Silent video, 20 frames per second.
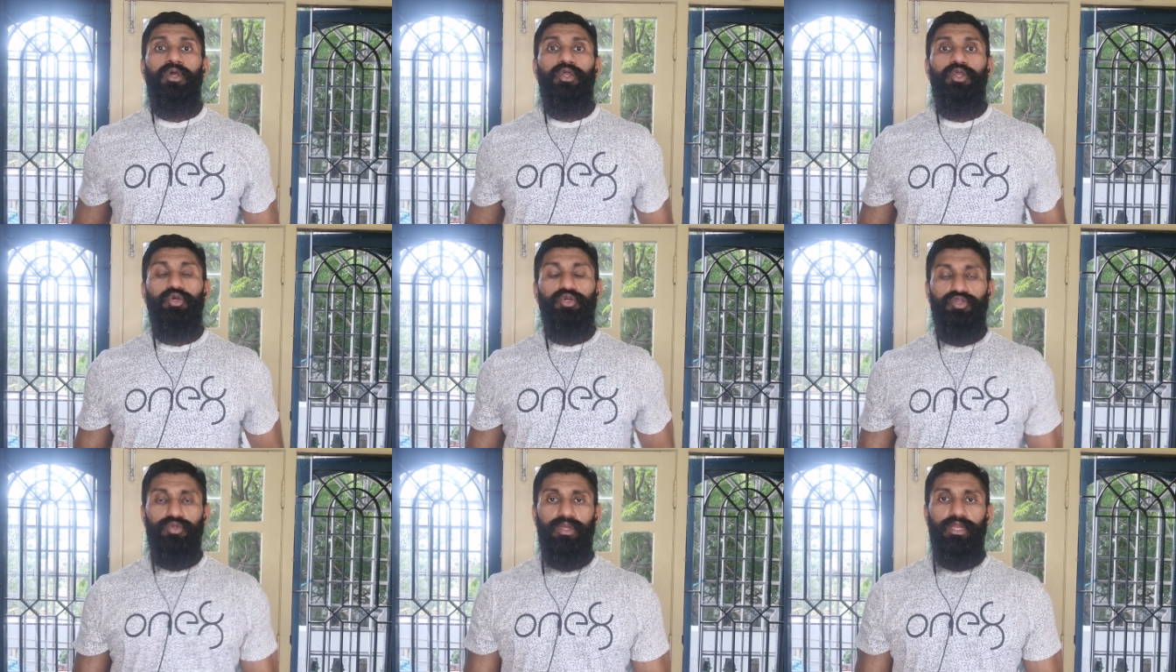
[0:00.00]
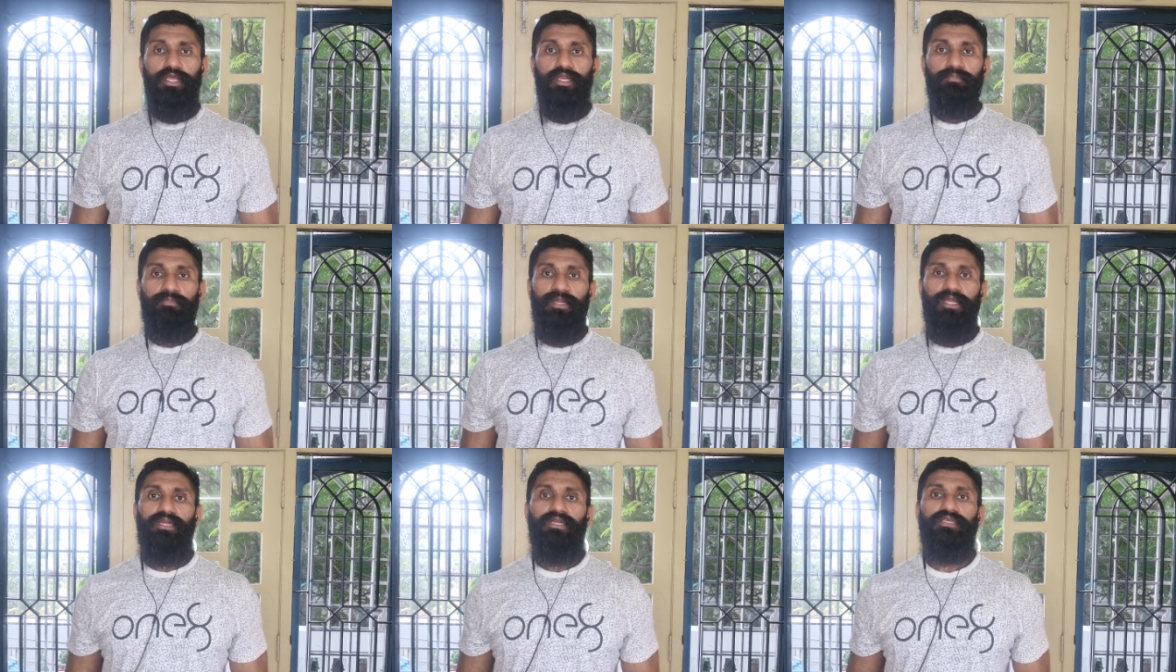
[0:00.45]
Usually in
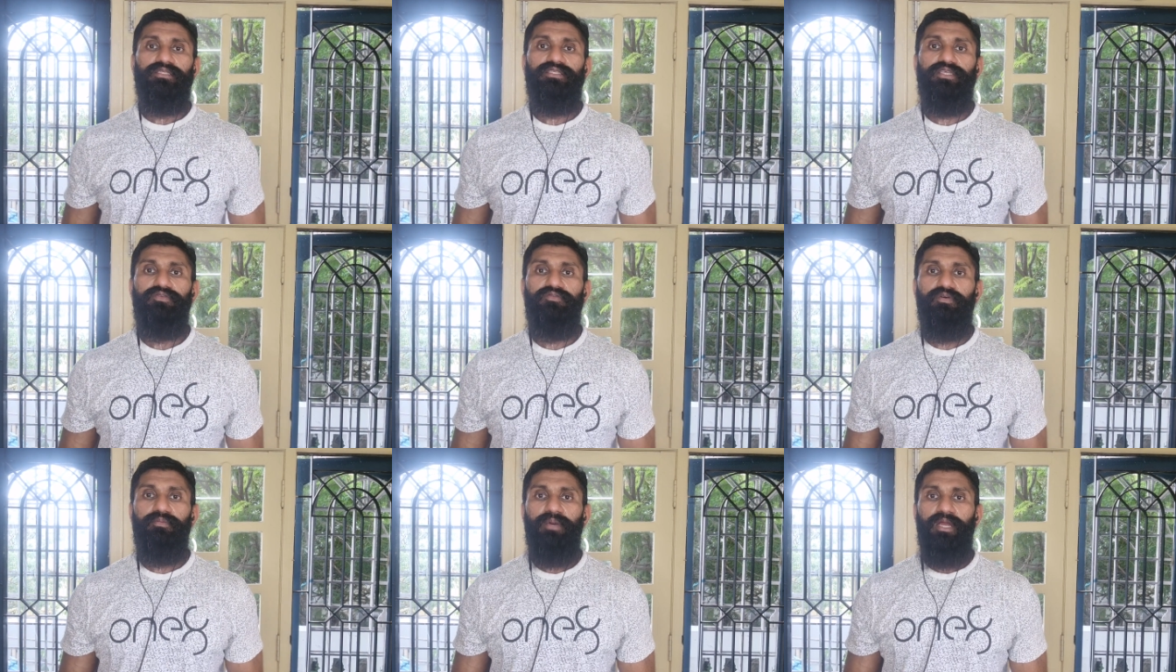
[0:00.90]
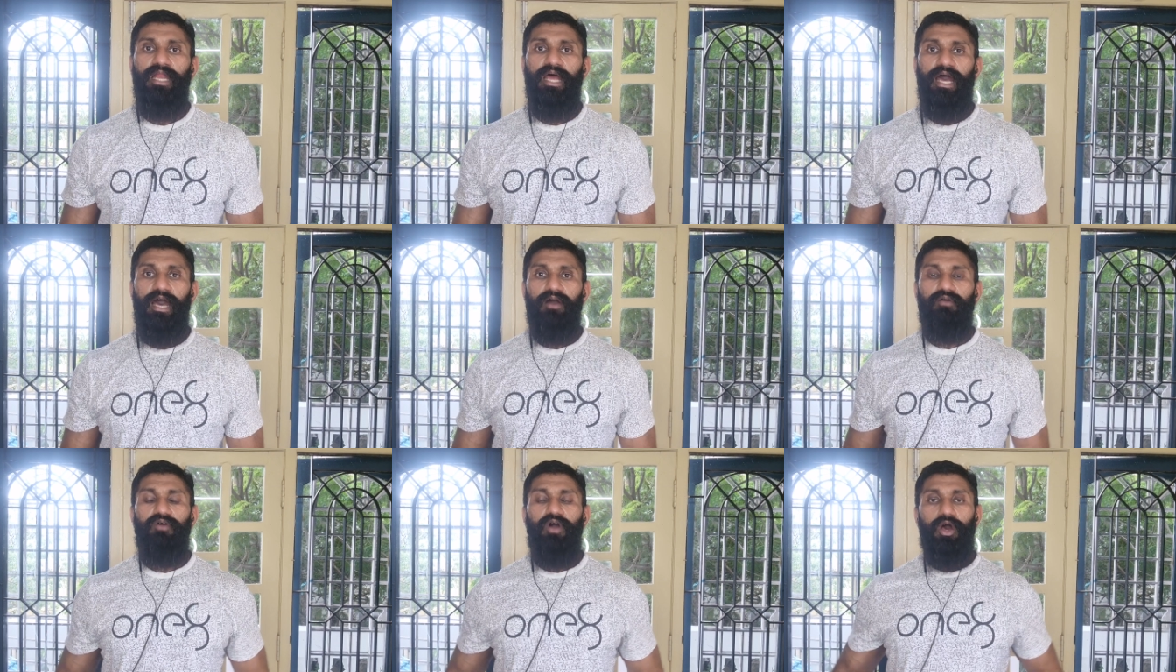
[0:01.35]
pregnancy, women
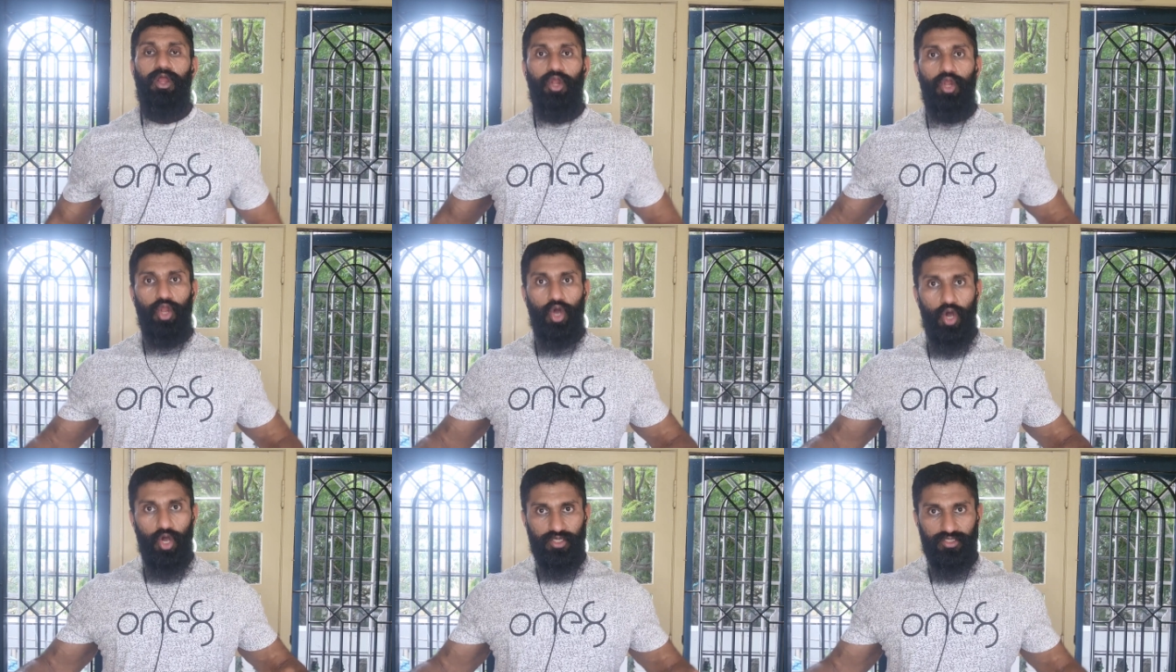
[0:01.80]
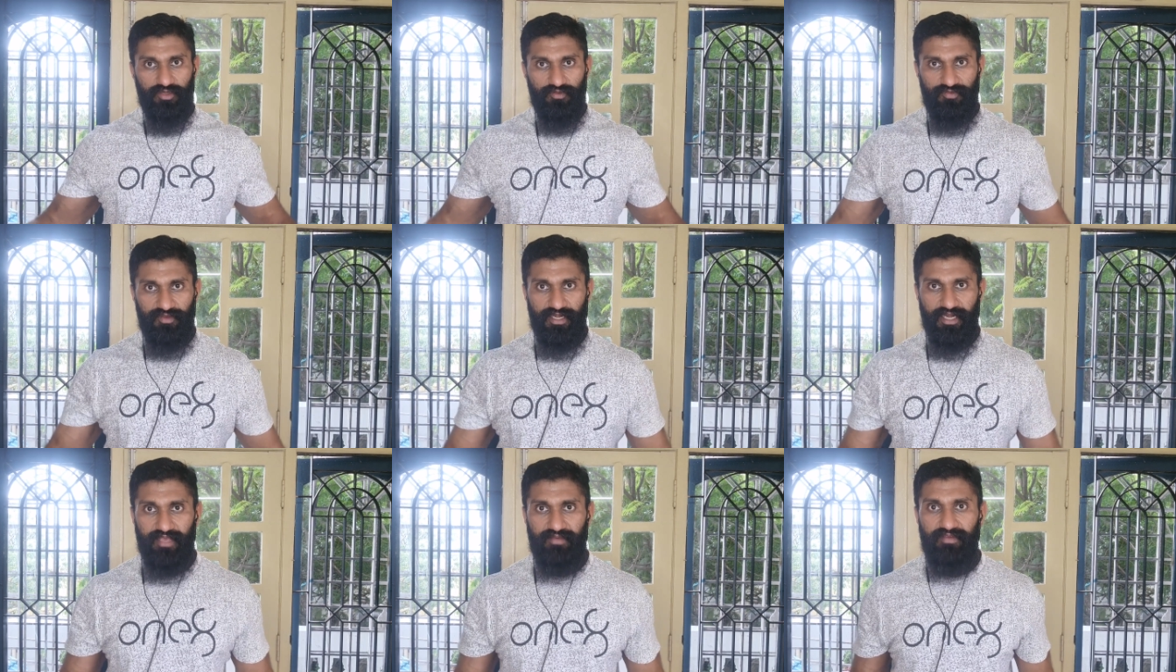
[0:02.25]
have a lot
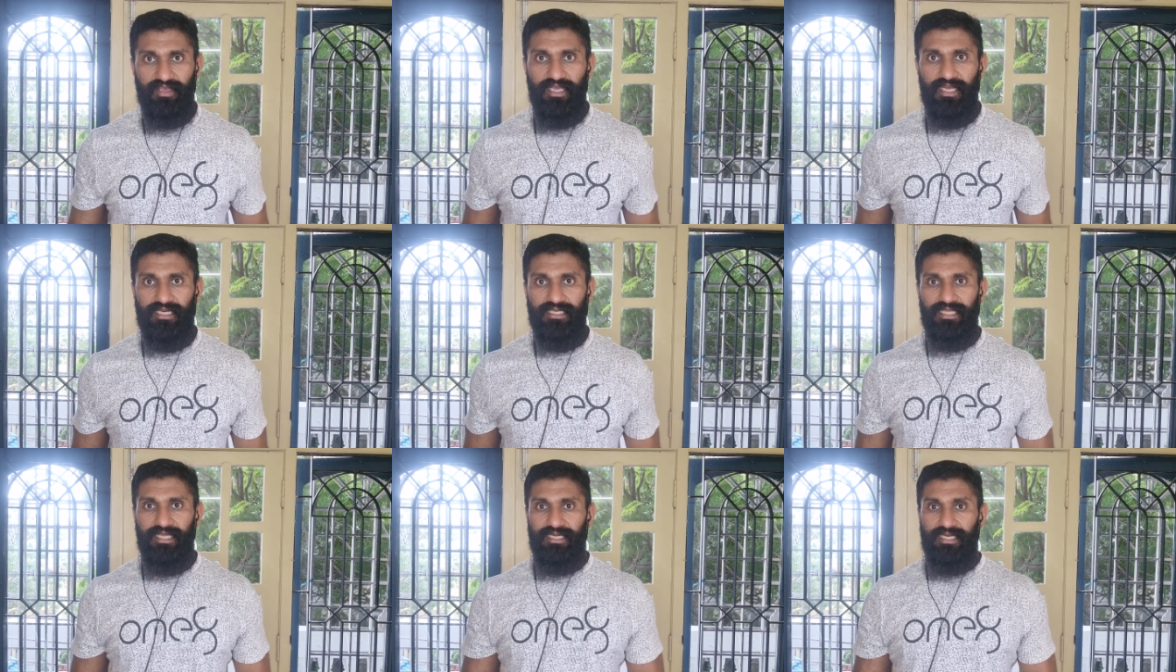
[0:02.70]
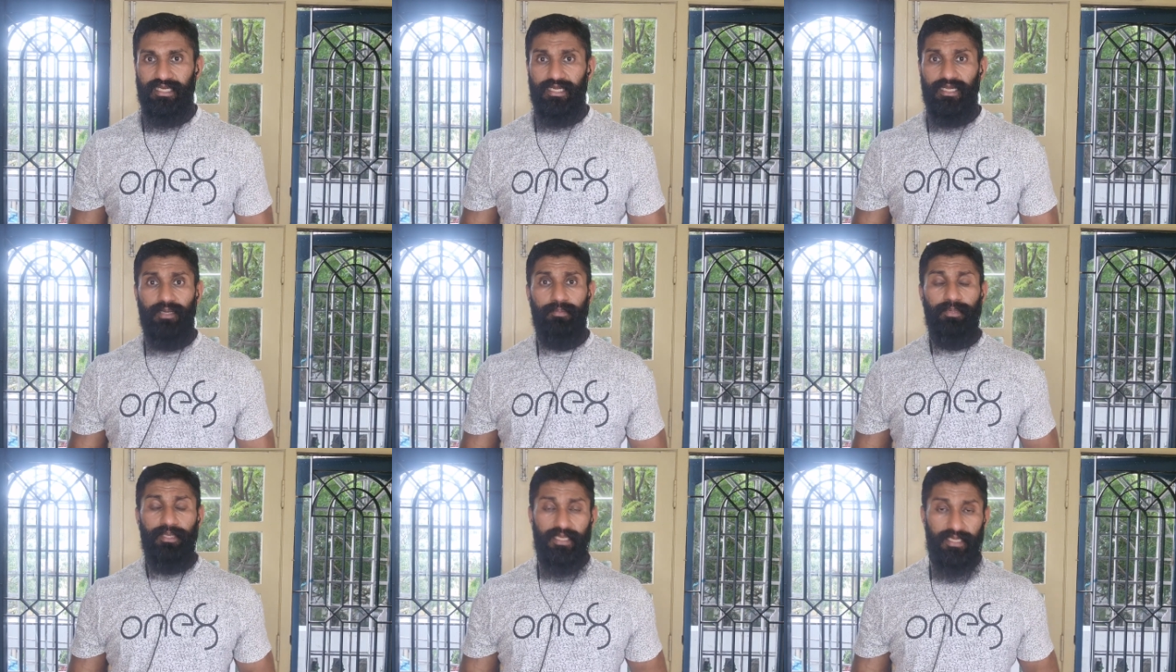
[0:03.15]
of craving and they
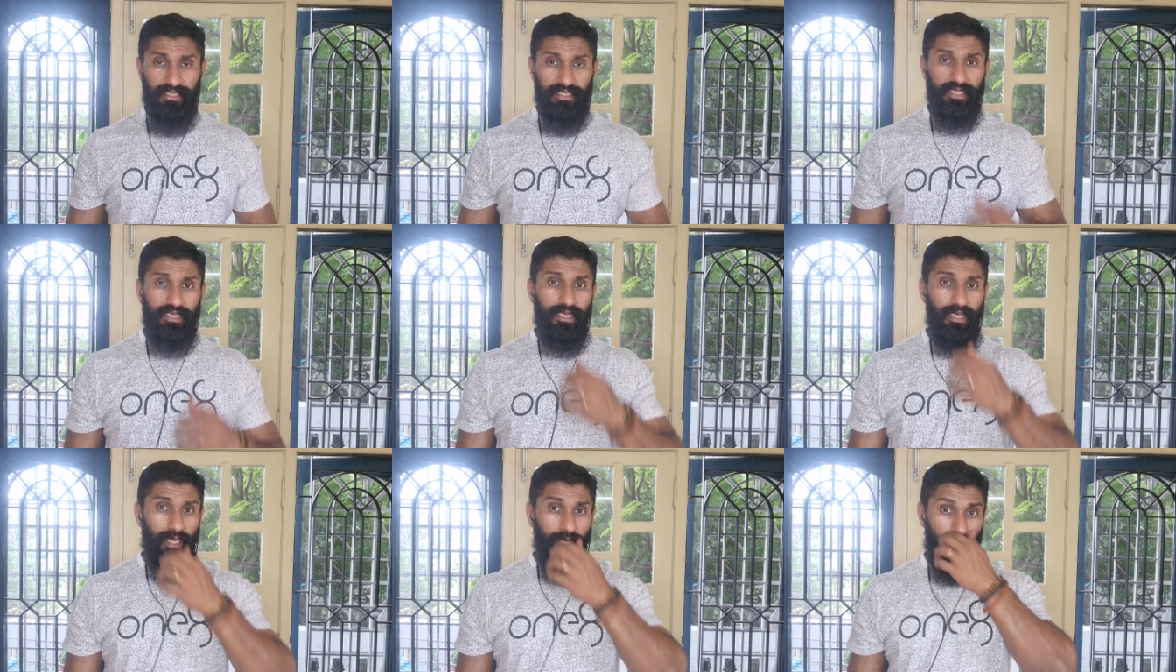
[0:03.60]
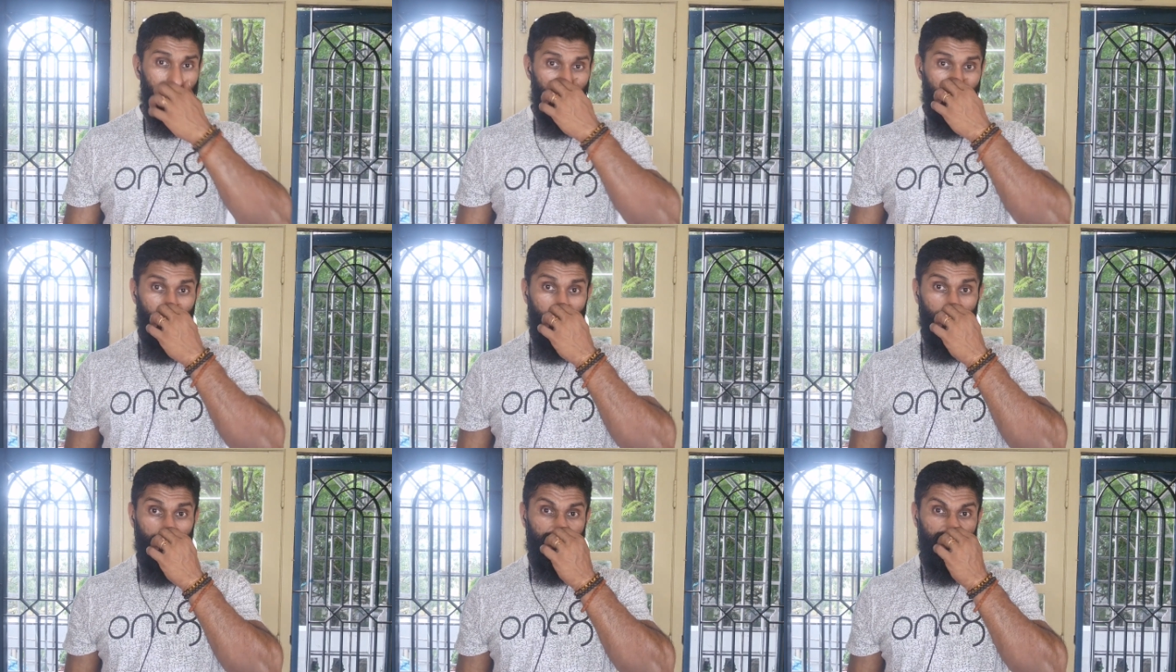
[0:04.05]
end up eating a
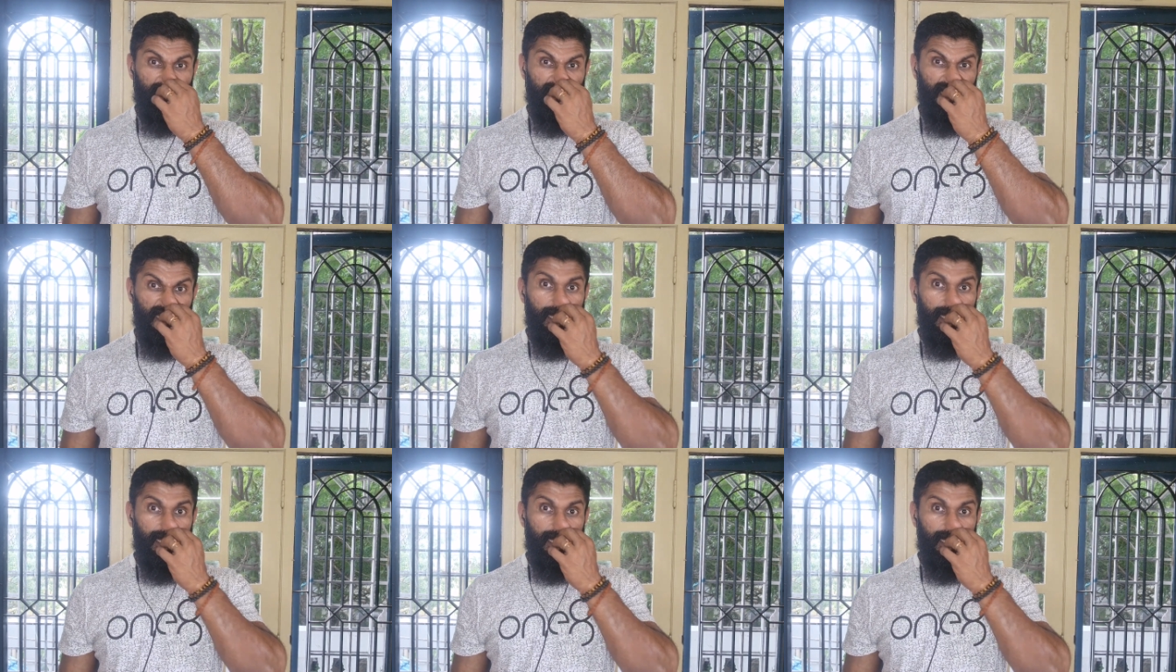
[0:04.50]
lot.